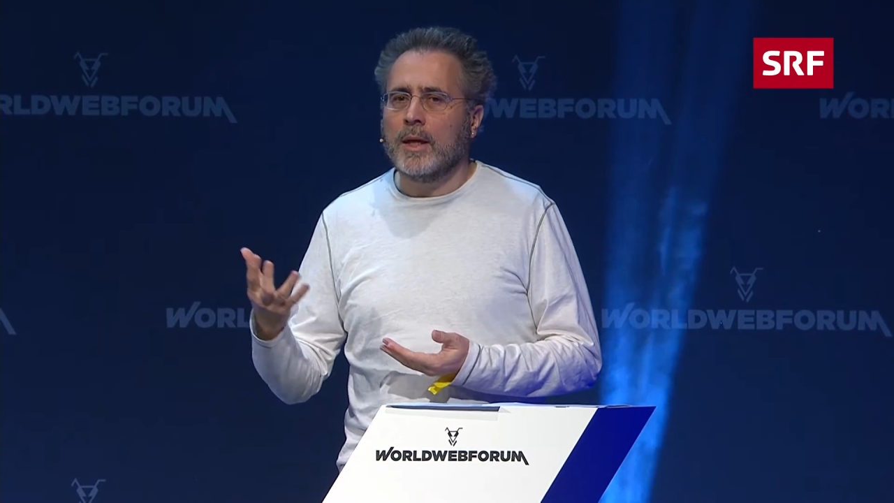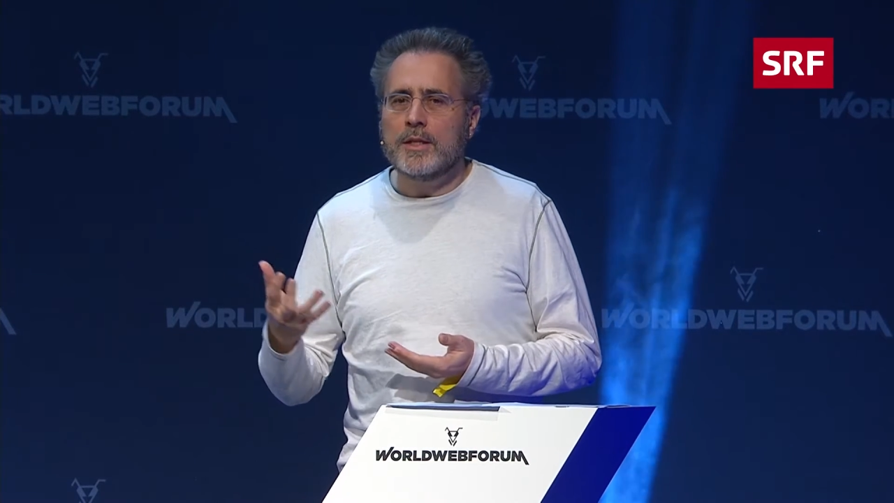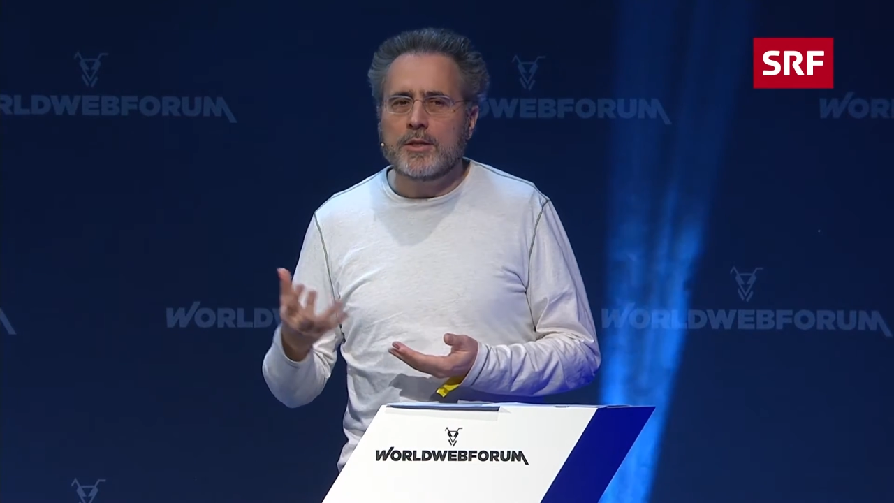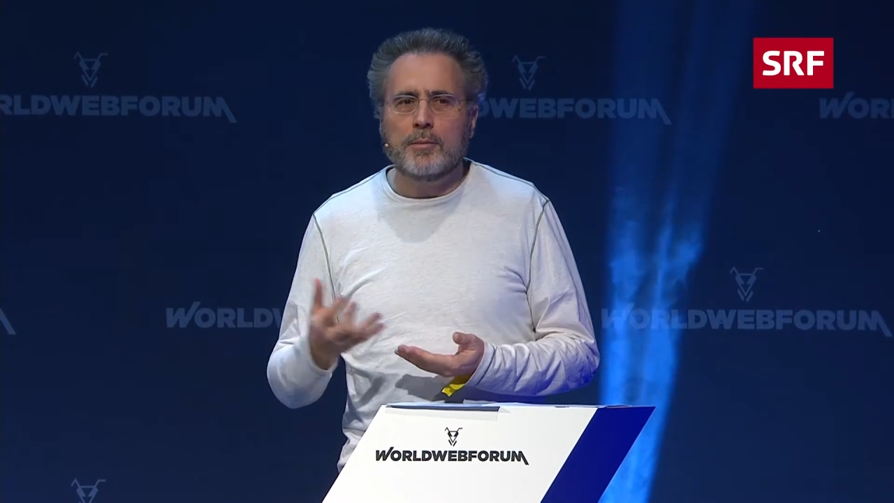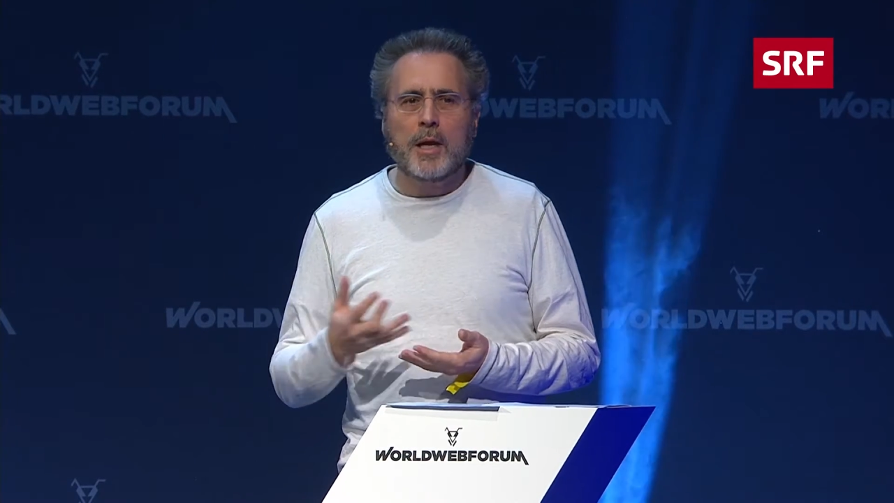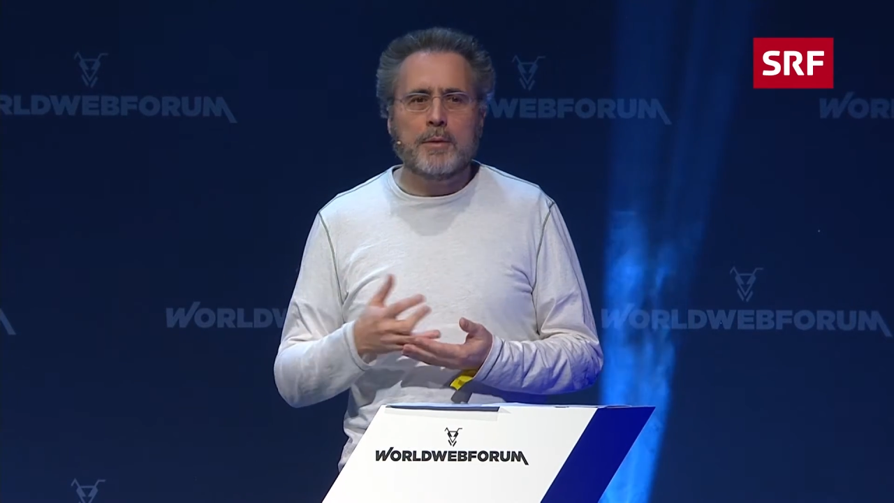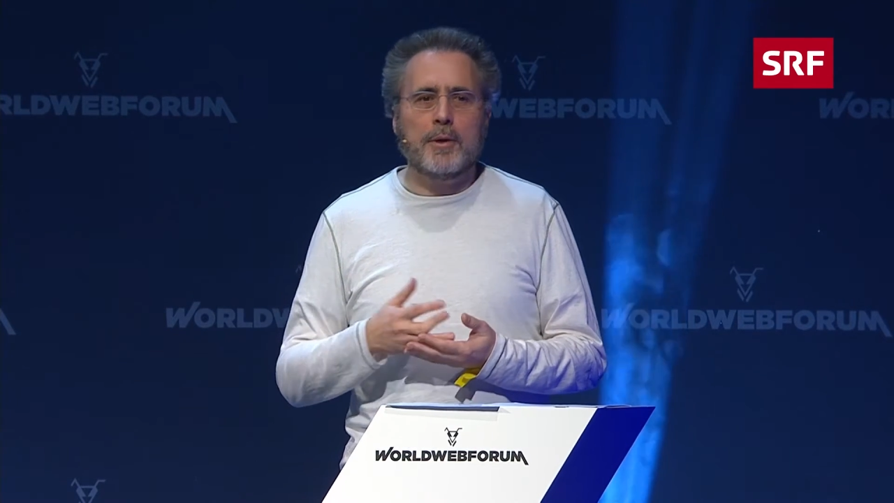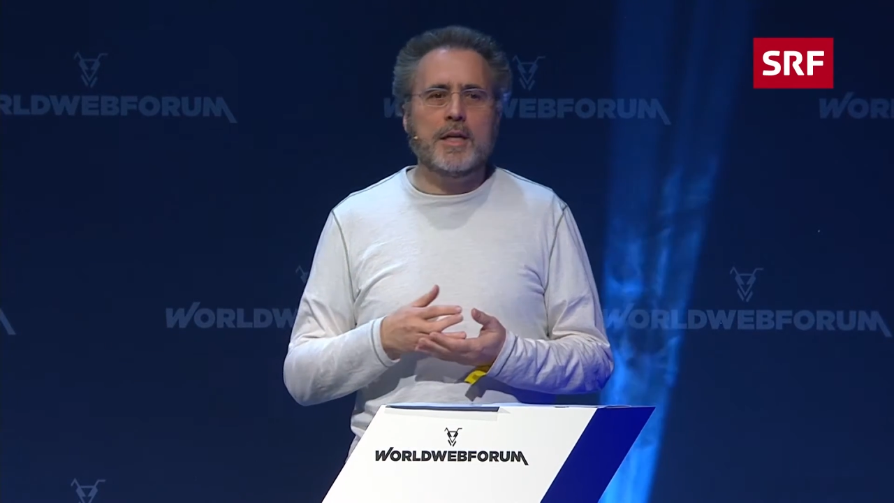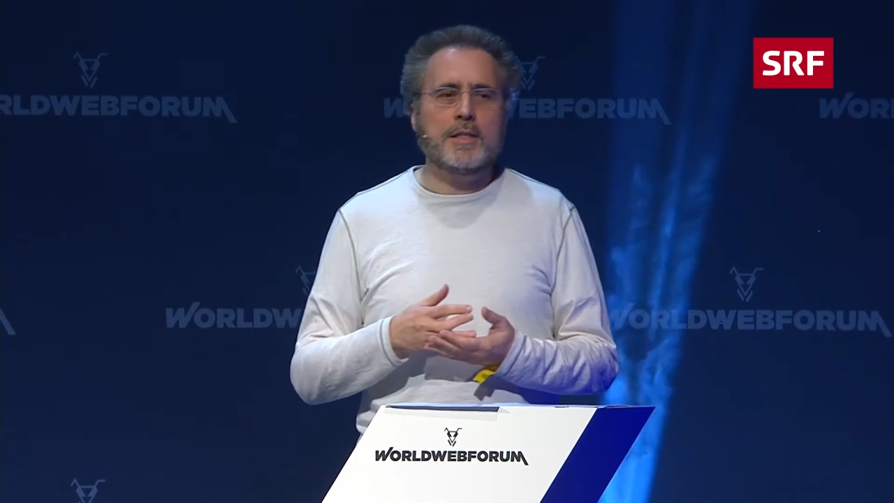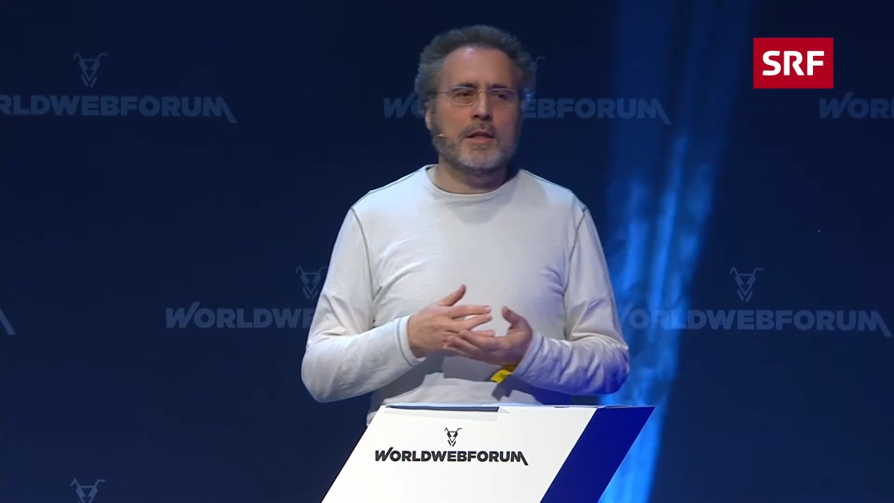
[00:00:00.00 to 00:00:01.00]
So in many
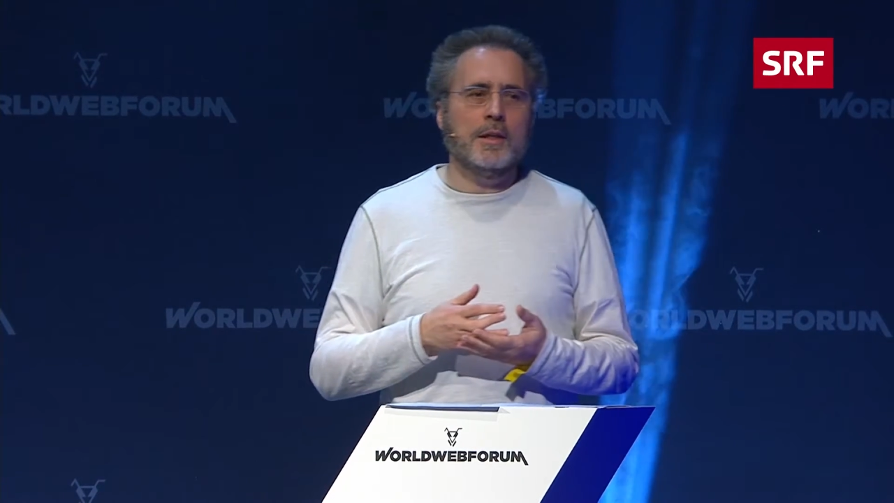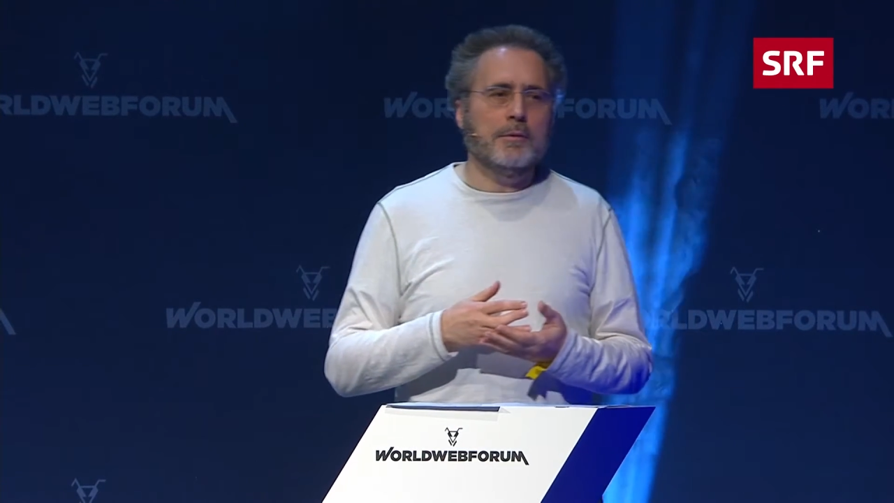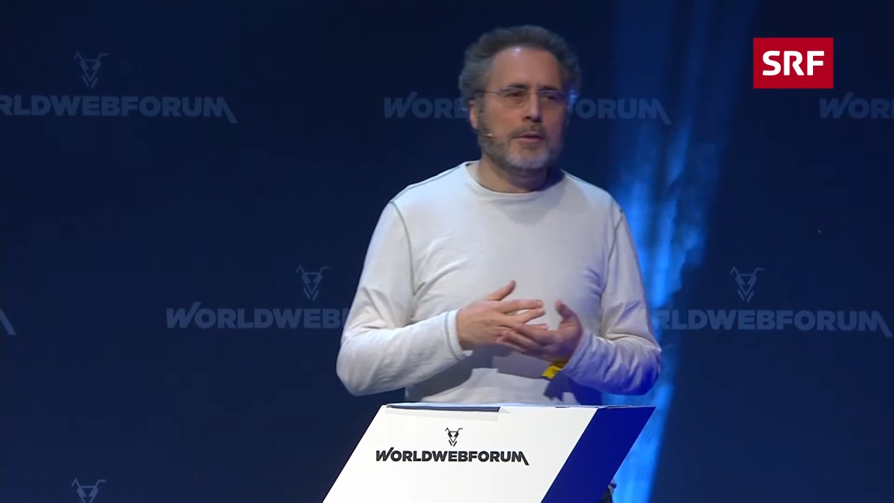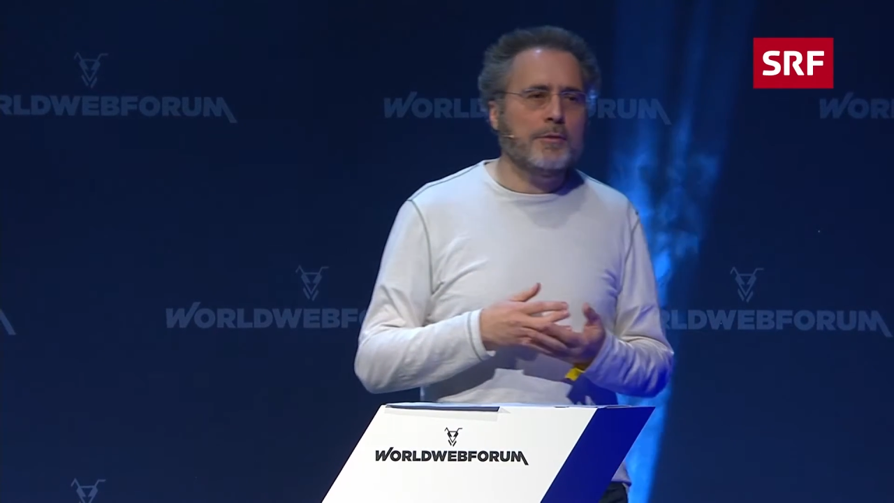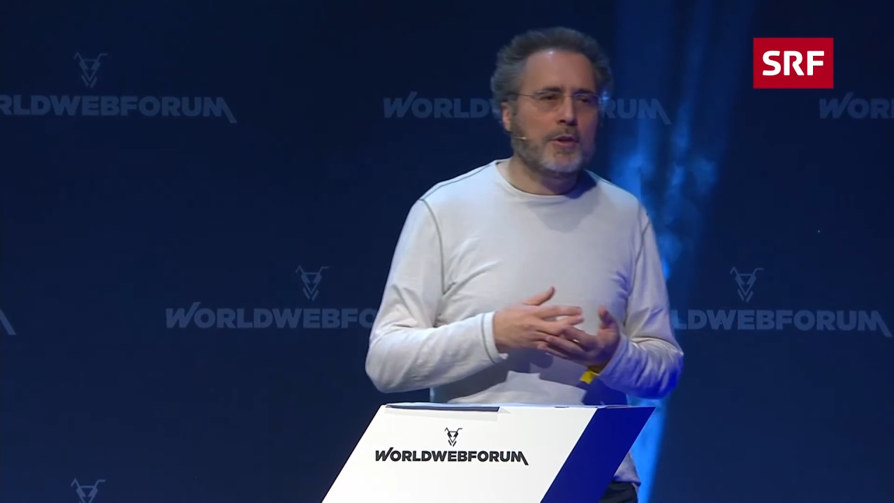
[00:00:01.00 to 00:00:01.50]
ways, we've